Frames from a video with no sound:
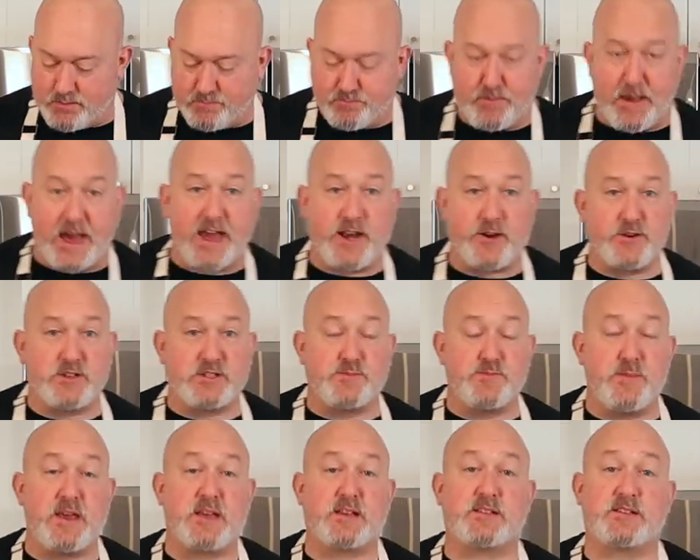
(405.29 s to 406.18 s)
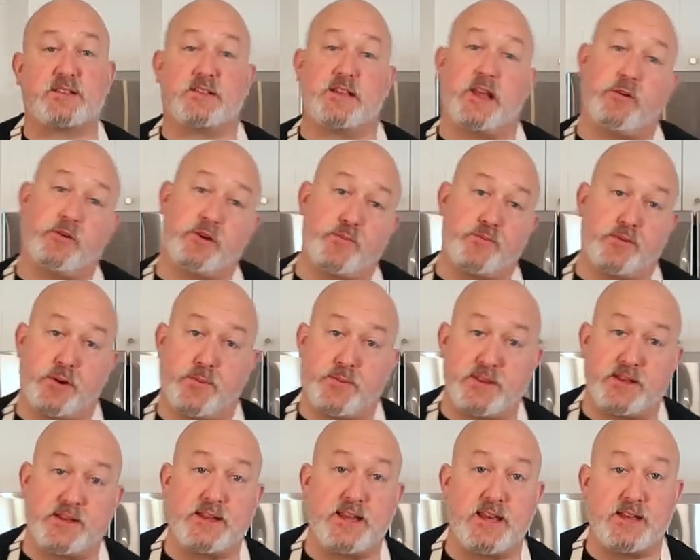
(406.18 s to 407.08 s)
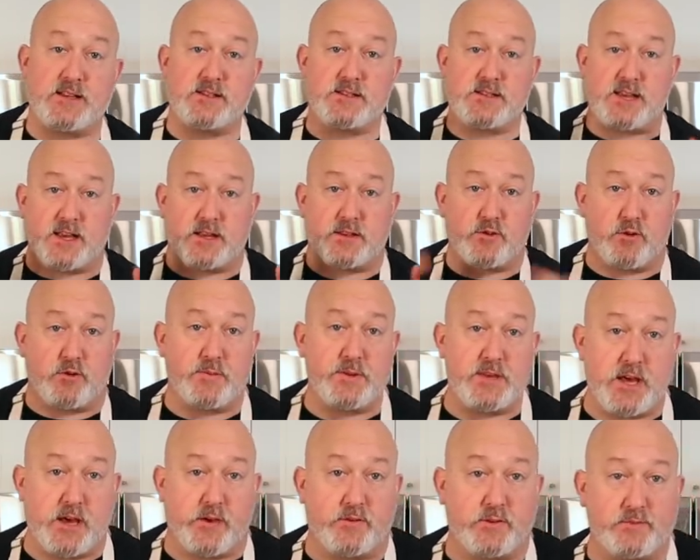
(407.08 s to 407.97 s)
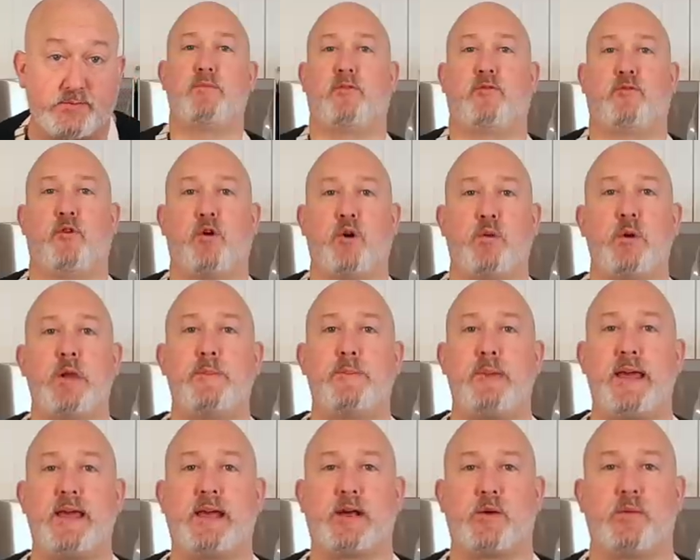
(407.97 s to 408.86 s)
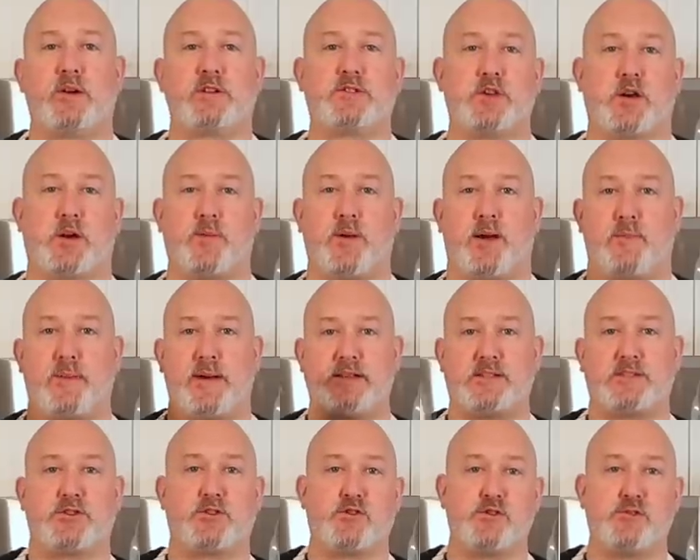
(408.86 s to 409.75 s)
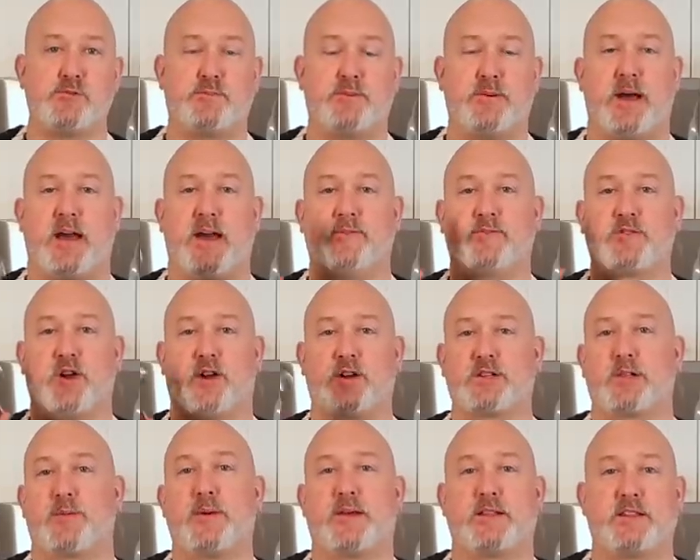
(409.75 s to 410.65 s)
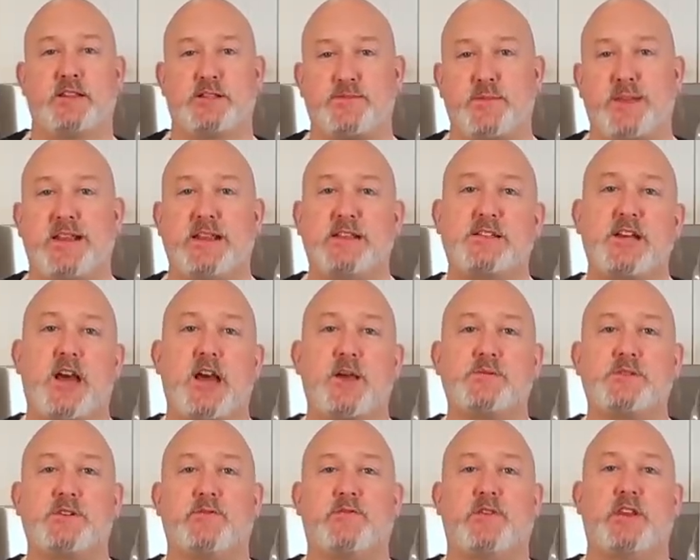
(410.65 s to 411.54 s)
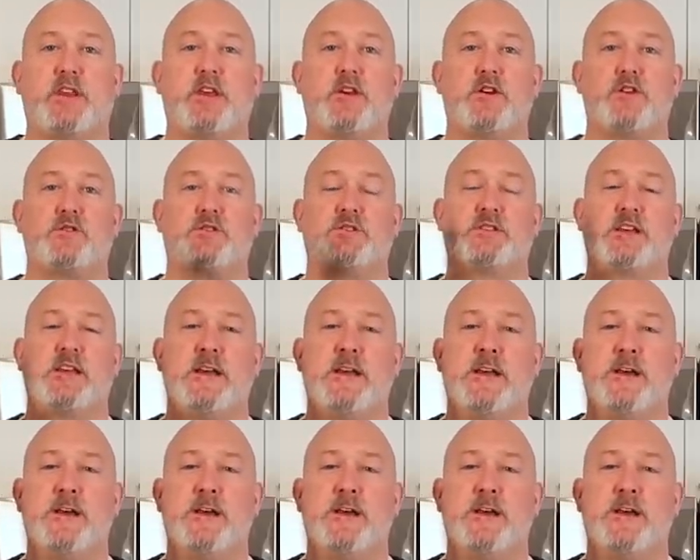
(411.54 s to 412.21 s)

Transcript: Batter is mixed, now we can put them in the tins and throw them in the oven. Before we bake, I want to talk about my scoop. I've talked about this many times in videos.